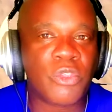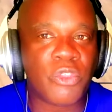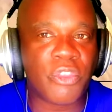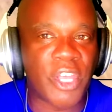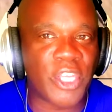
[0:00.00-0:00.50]

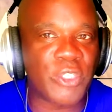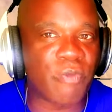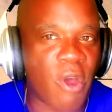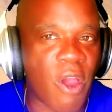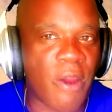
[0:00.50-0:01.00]
thus
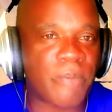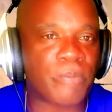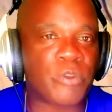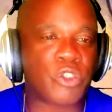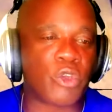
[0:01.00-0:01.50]
far.
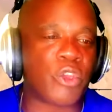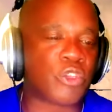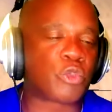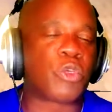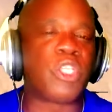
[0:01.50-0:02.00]
So there's
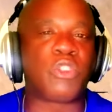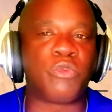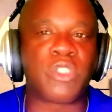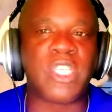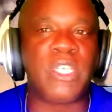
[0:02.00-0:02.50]
22
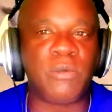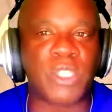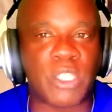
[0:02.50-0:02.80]
teams in the